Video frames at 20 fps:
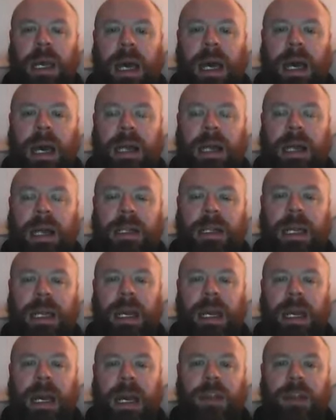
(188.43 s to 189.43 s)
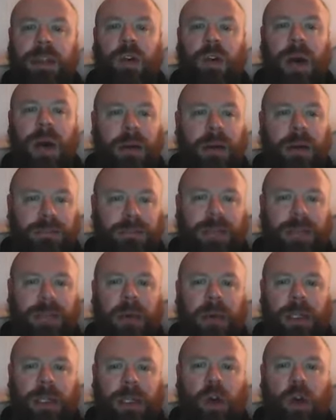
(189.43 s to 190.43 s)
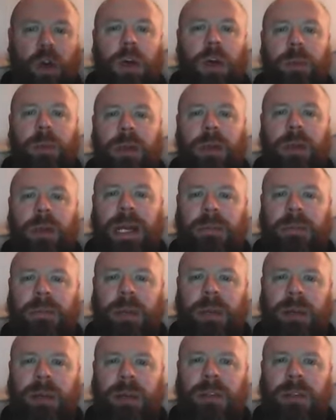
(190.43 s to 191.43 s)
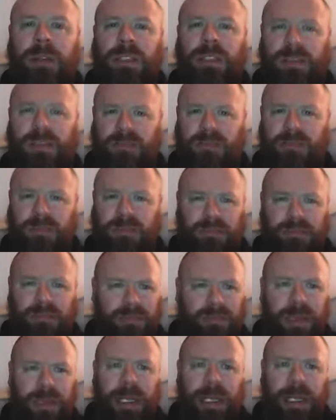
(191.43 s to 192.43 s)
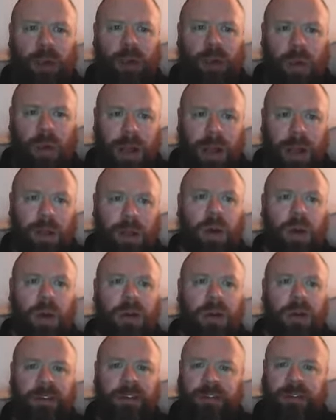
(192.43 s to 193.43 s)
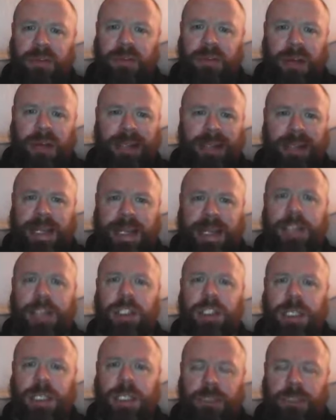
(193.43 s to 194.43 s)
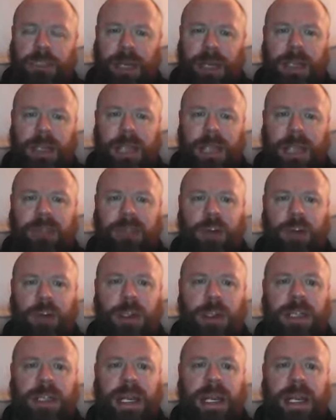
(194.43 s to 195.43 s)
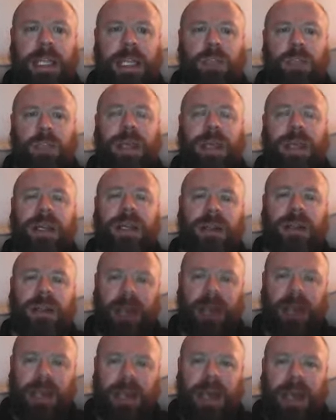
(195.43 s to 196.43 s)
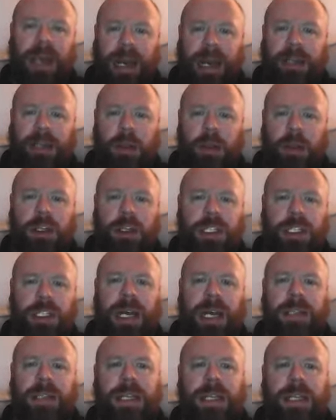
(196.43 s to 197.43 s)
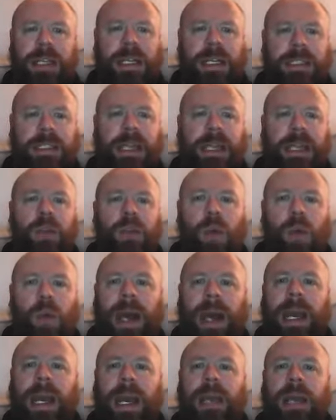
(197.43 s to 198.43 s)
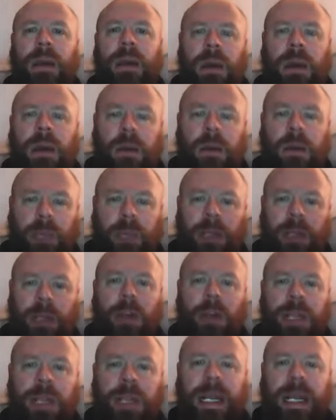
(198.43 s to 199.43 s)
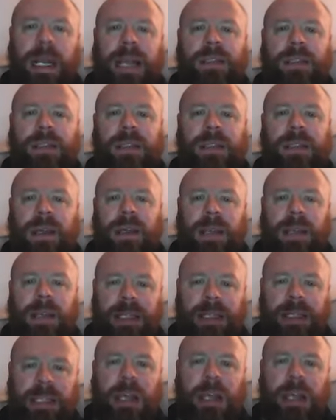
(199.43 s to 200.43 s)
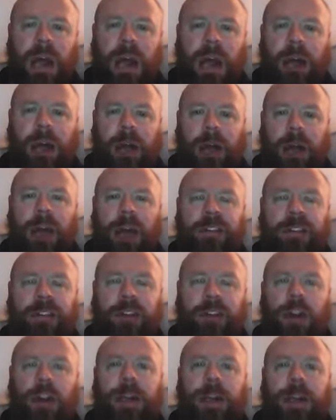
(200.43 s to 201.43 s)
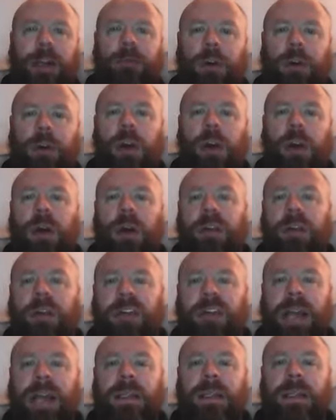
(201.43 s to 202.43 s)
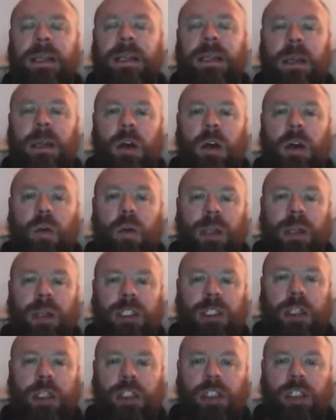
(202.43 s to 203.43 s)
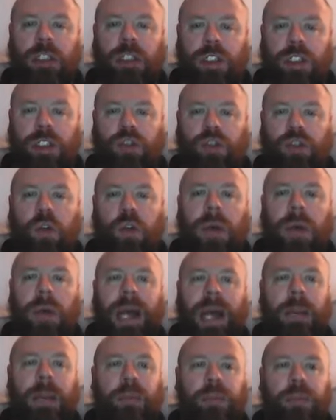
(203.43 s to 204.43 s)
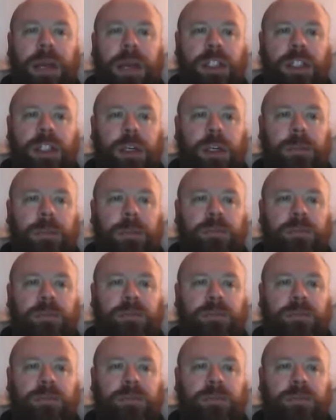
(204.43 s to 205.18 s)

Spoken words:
And I thought I would talk about that because, you know, a lot of attention is being diverted the next week, and I can understand to an extent why, but nonetheless, this is a fairly rare event with such strong high pressure.